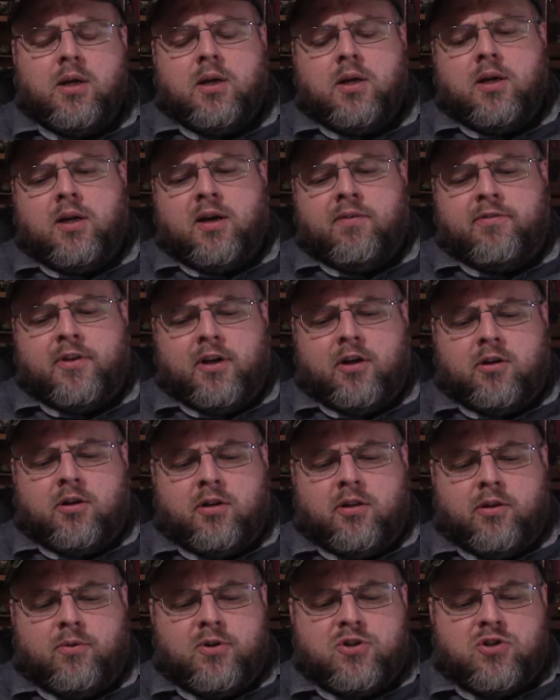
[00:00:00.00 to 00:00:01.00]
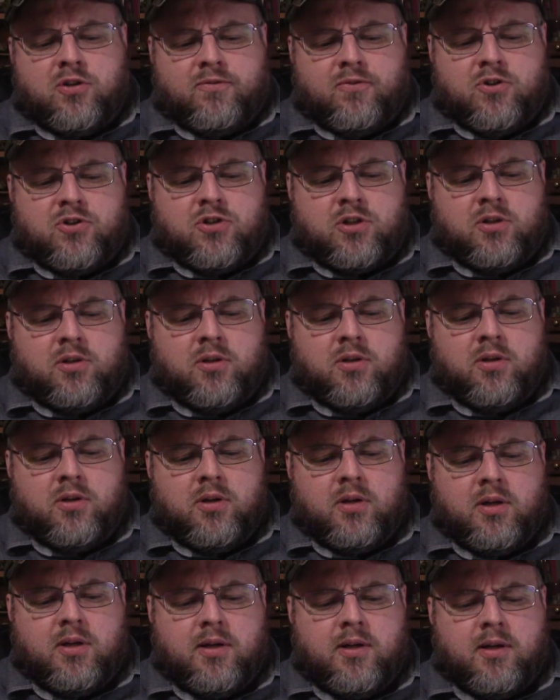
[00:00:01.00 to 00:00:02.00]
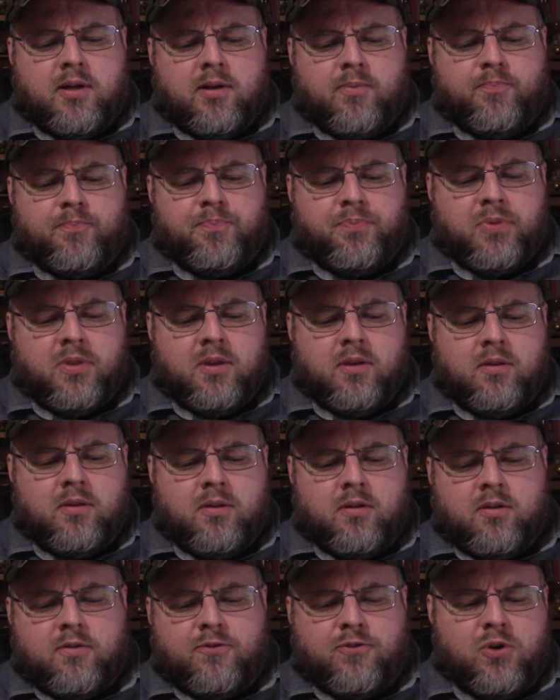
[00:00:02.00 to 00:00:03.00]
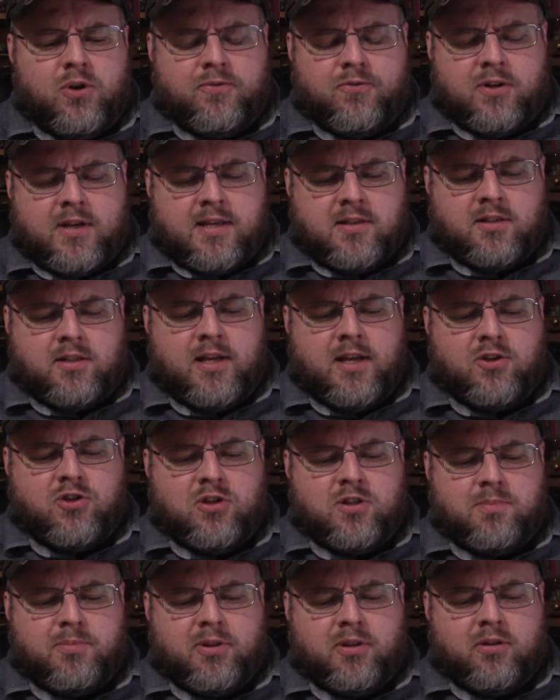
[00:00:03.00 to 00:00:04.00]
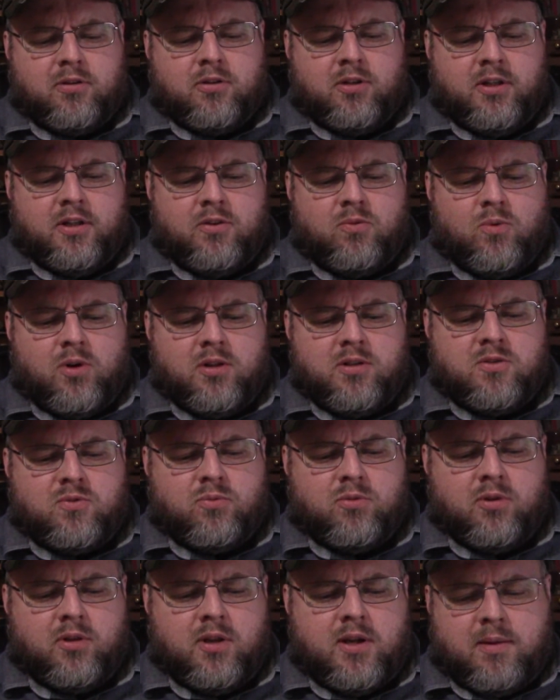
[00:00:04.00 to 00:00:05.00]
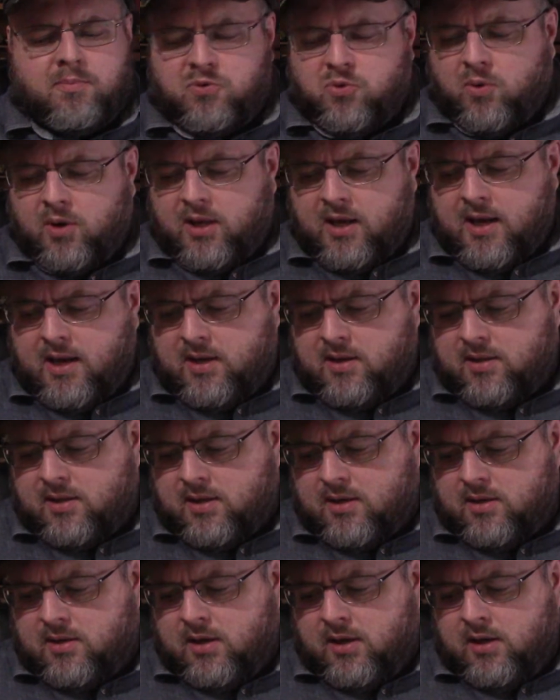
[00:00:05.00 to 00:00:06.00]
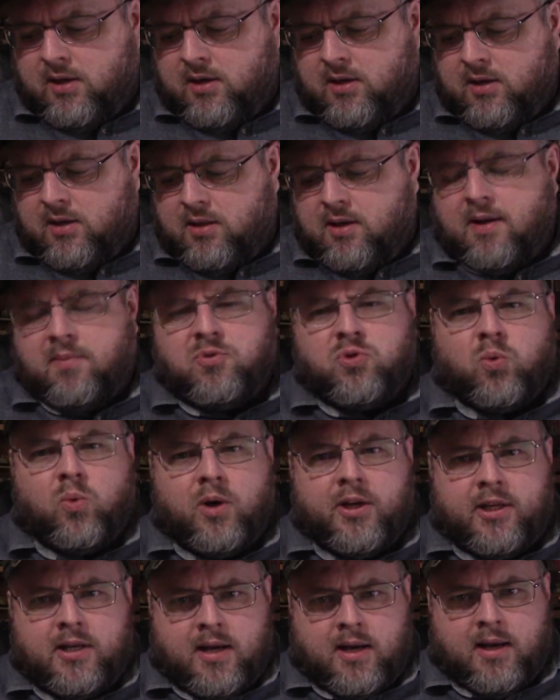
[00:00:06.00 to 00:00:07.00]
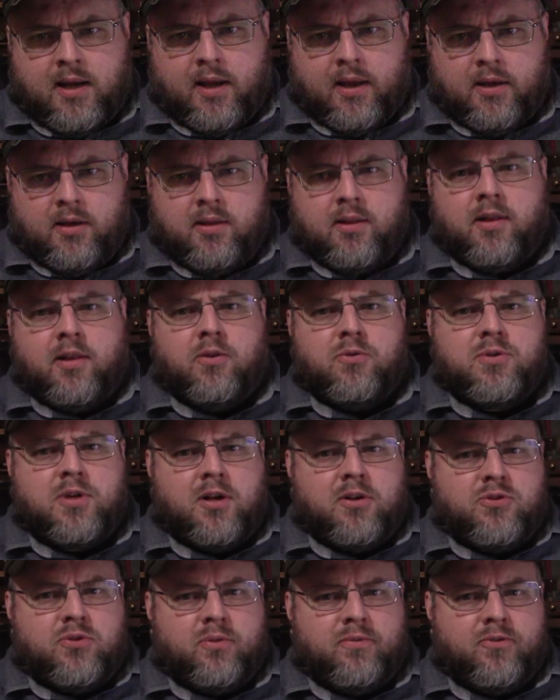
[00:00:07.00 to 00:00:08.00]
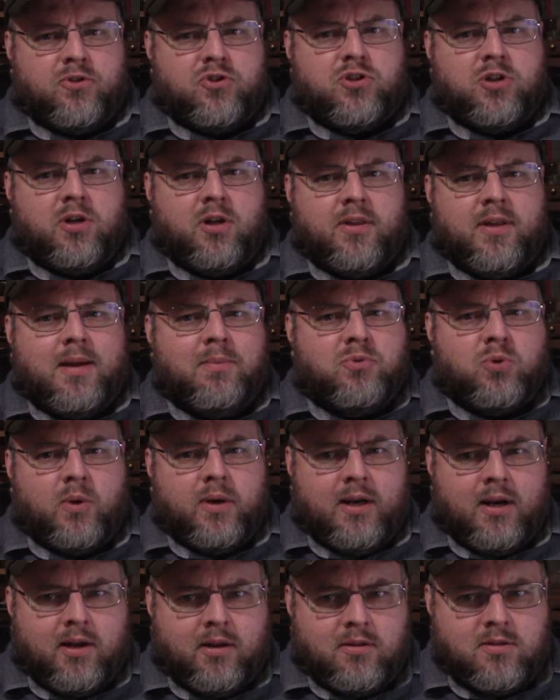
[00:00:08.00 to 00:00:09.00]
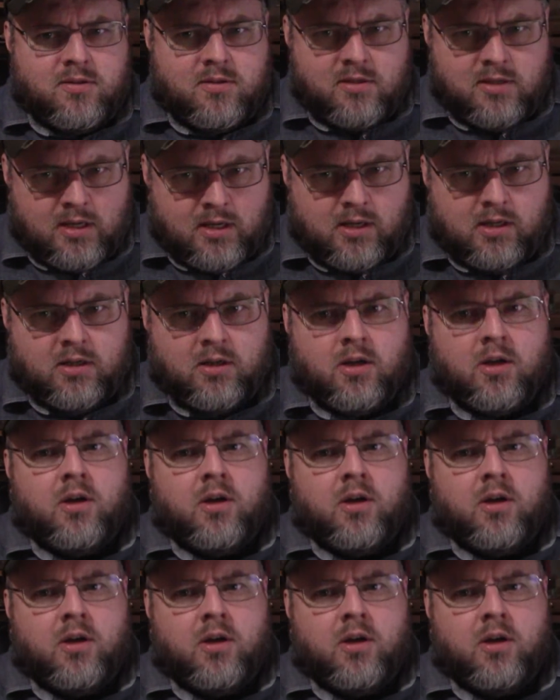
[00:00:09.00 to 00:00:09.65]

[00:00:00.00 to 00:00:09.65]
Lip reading: a vehicle, the original version, a few different designations, but the earlier ones were the M28 and then the M29. And then there was also a version called the M29C,